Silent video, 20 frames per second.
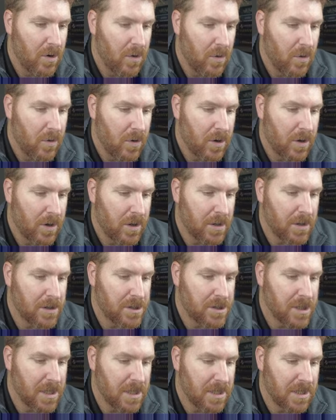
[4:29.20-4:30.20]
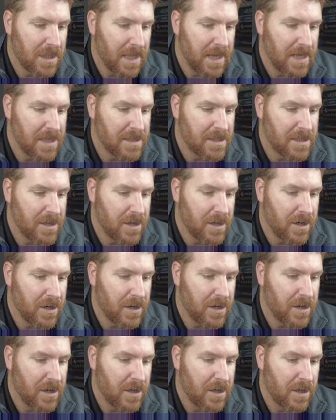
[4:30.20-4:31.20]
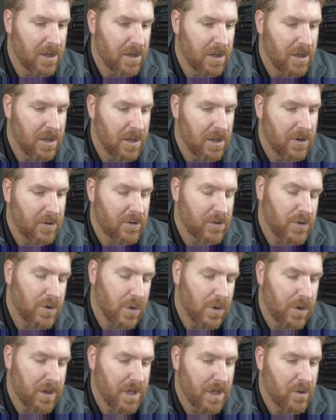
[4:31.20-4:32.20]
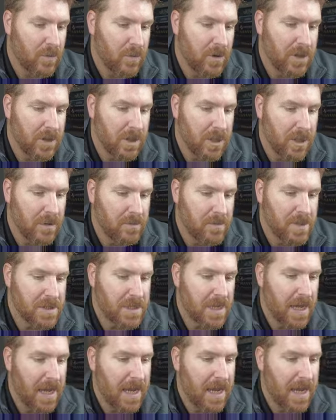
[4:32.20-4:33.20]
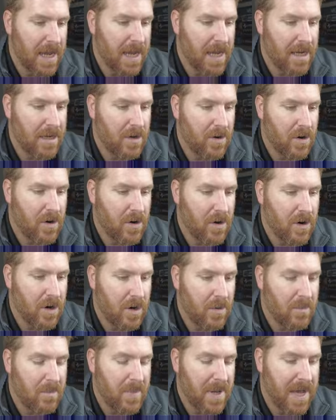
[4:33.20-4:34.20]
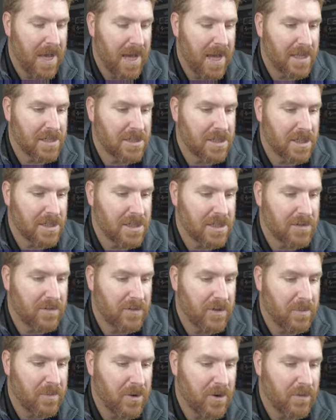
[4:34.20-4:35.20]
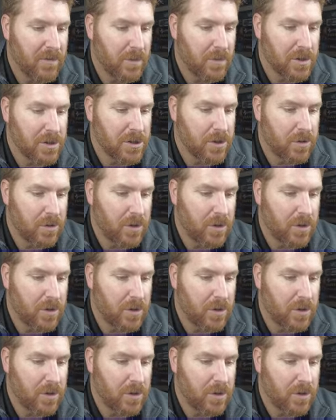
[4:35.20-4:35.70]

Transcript: orange laser, Dorian Williams, and our patch. Let's just flip it over. One, two,